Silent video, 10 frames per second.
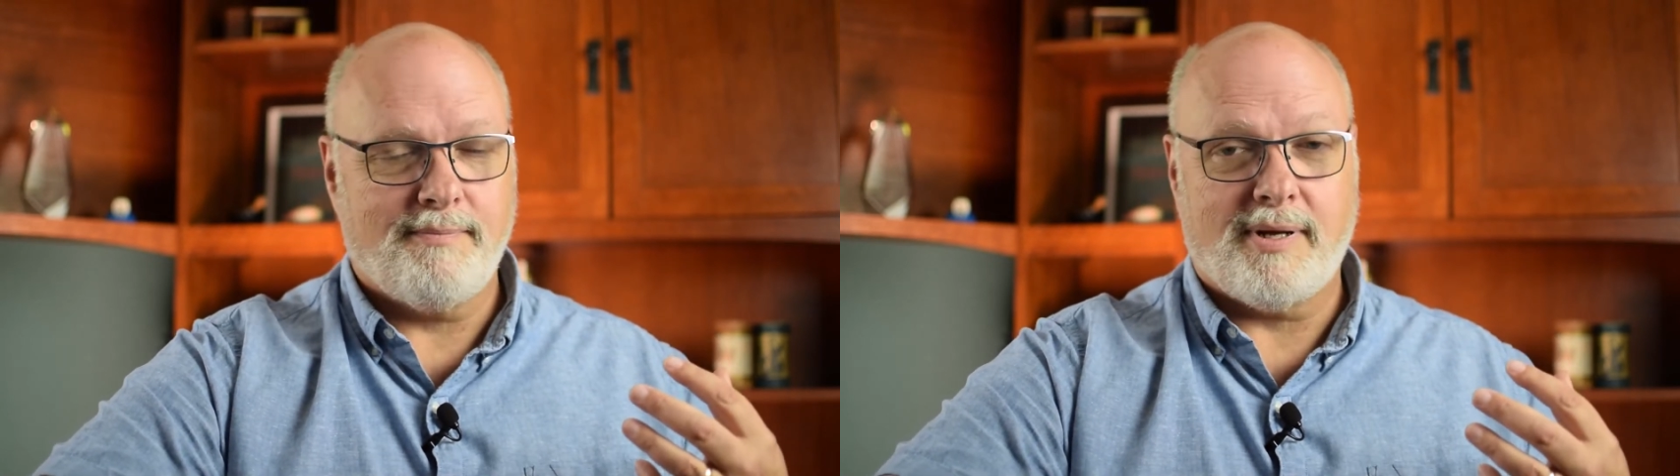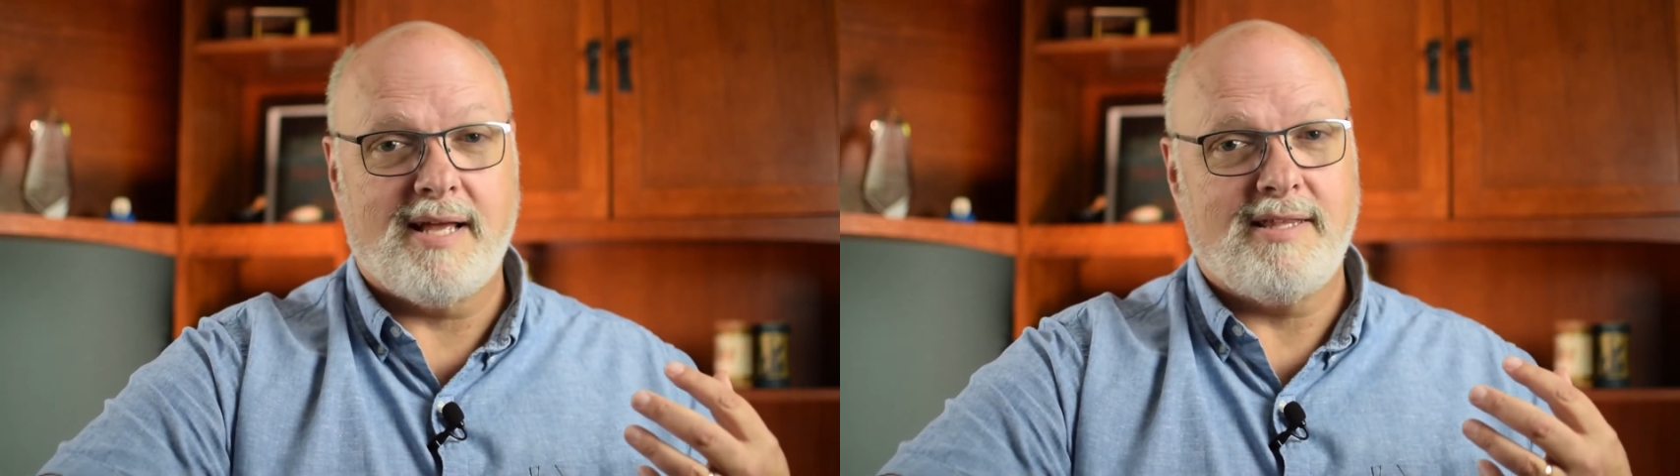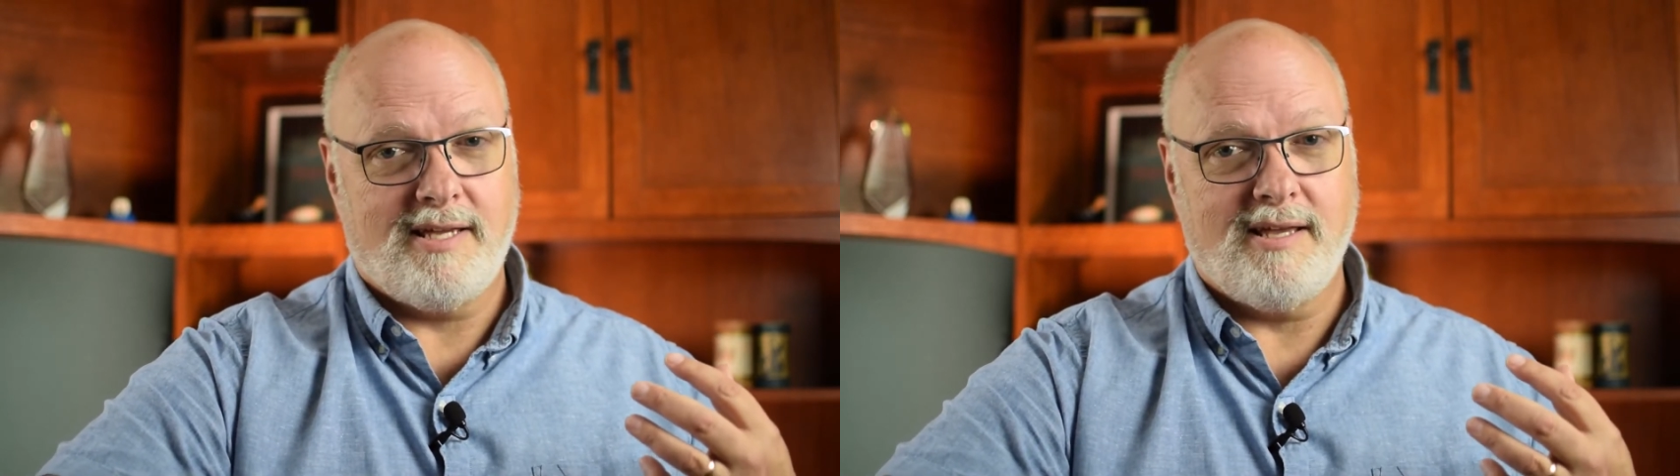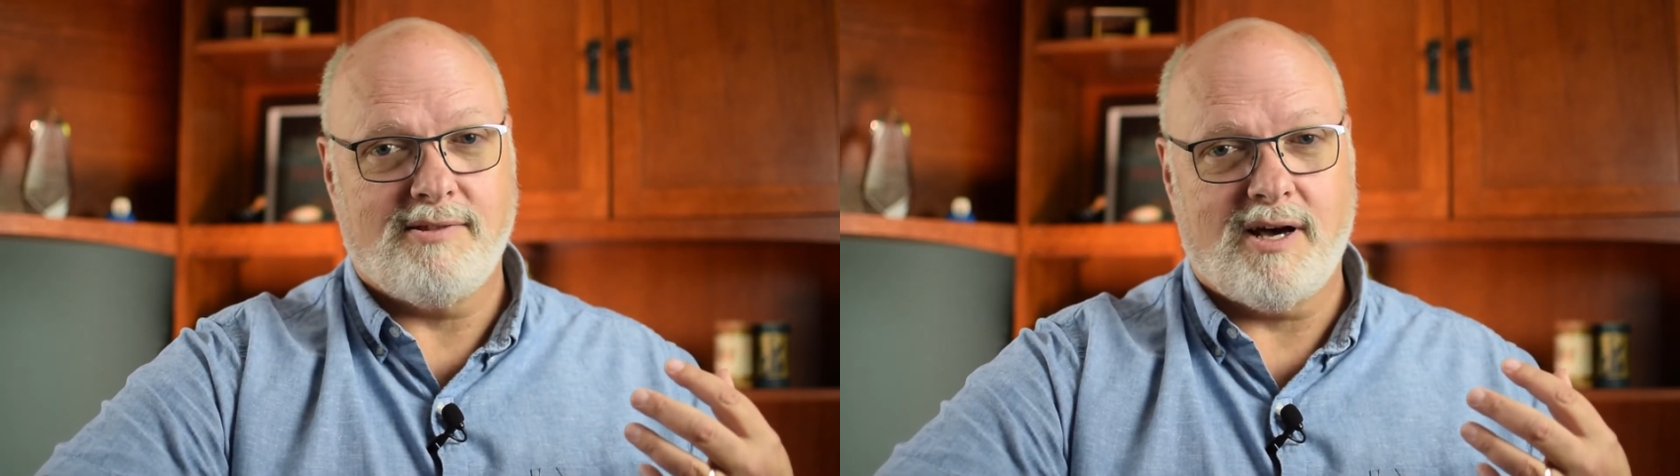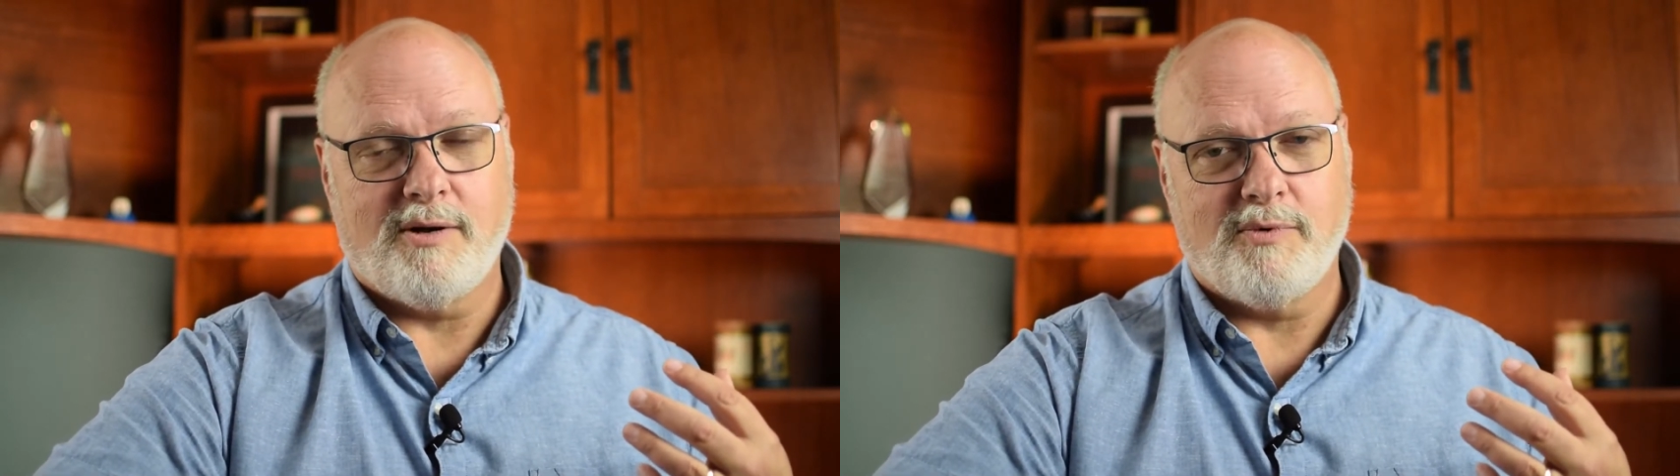but I think he
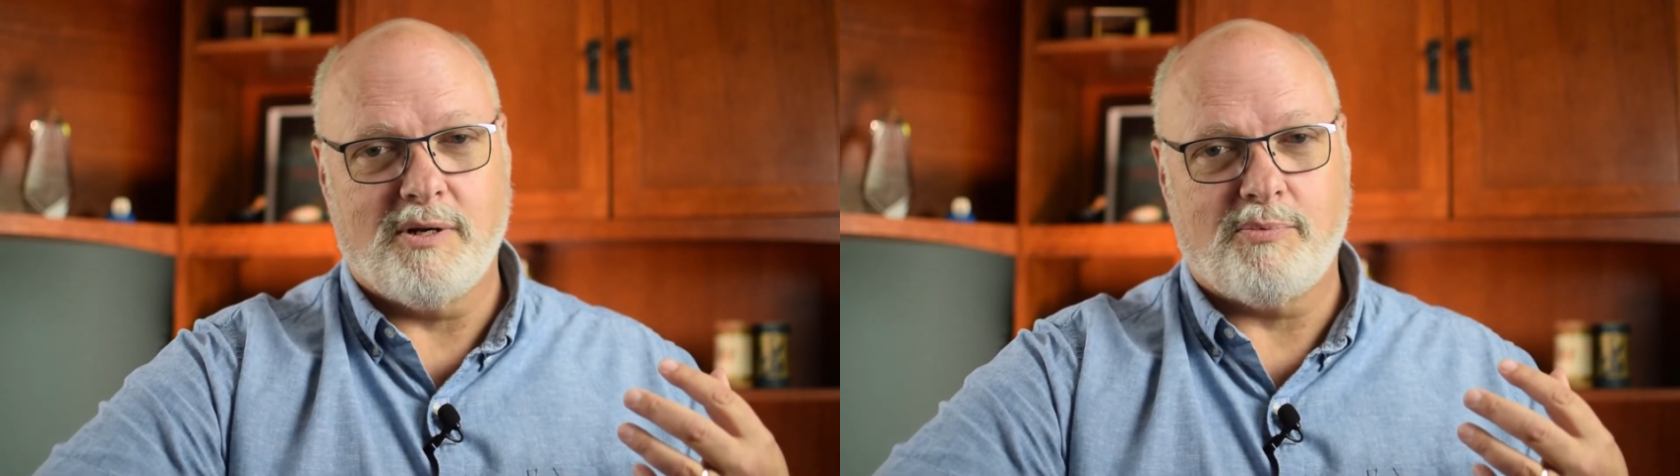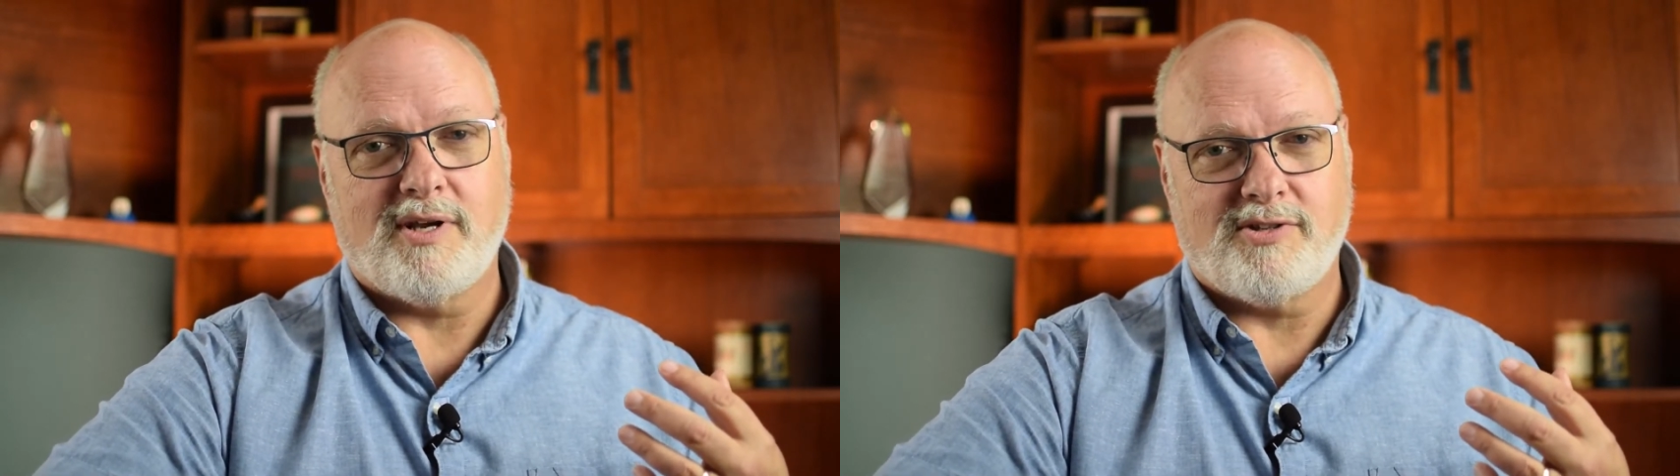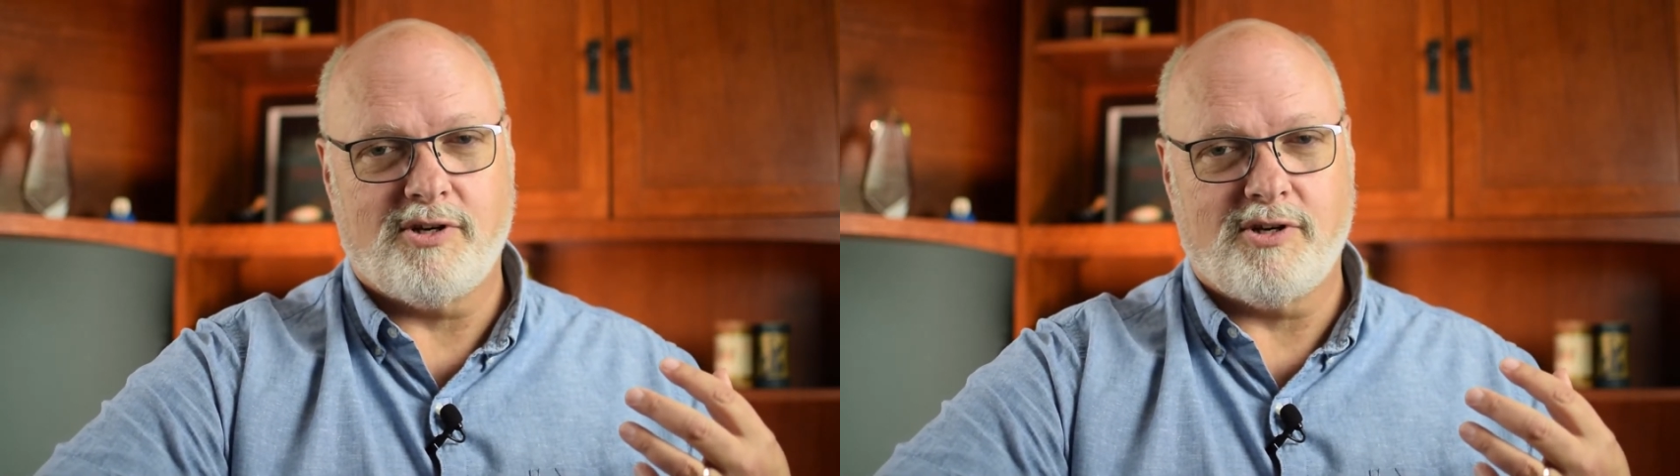thought it would impress the